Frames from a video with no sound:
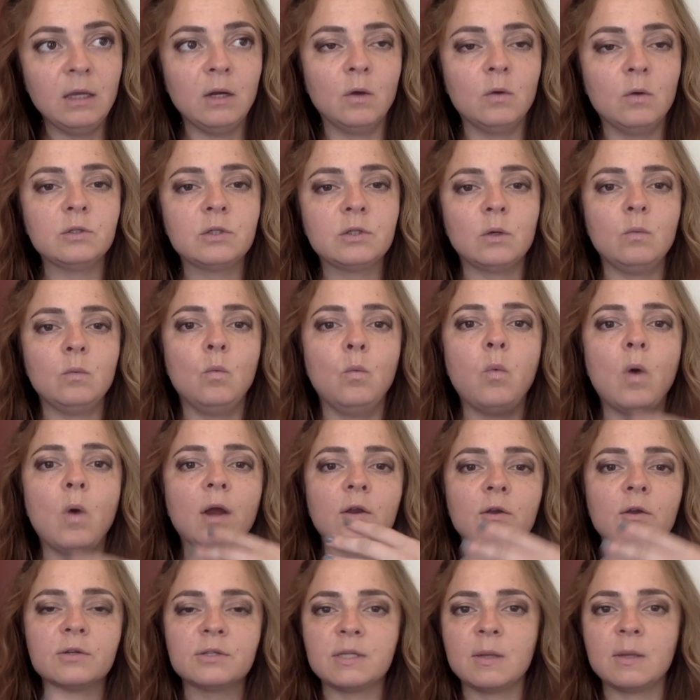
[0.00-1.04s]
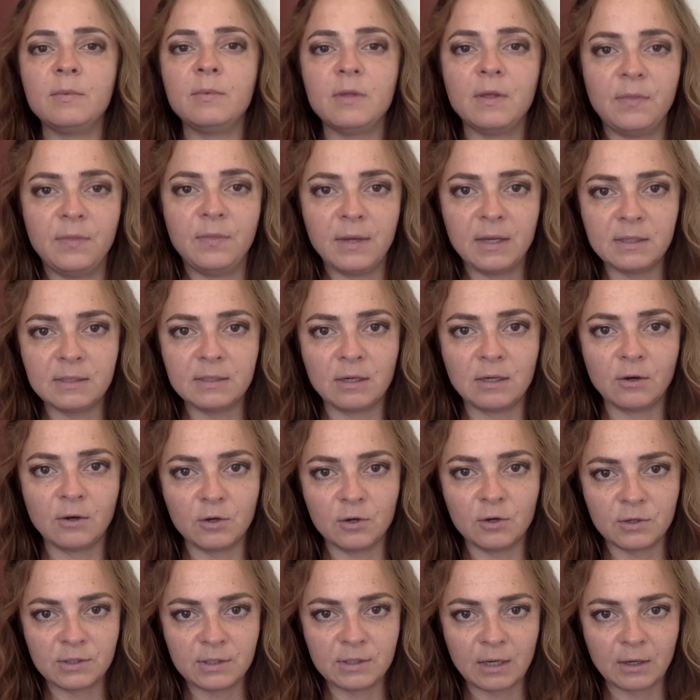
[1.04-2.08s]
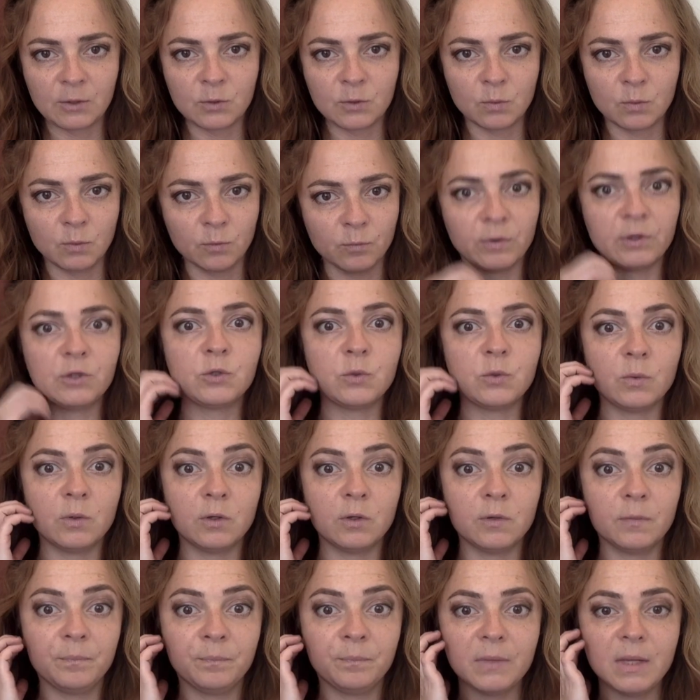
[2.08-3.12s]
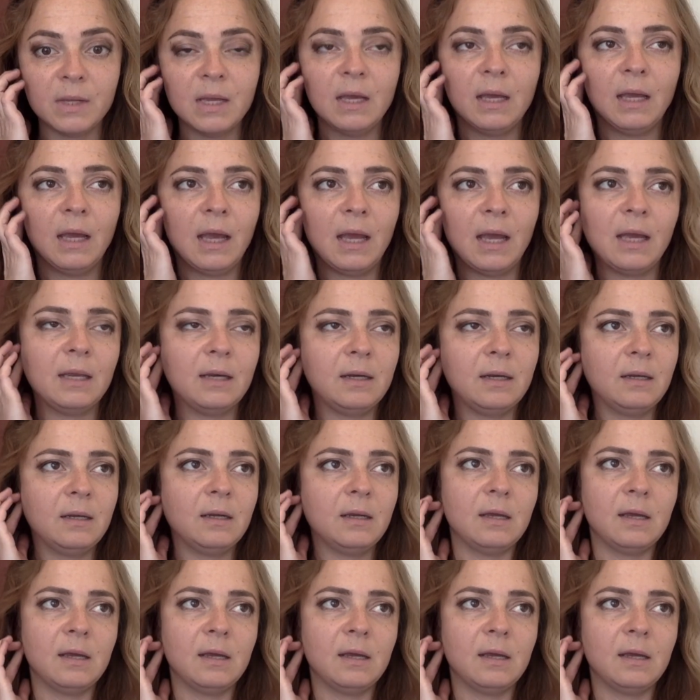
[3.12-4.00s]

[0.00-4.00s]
So what are some of the things that are your sexual ritual? And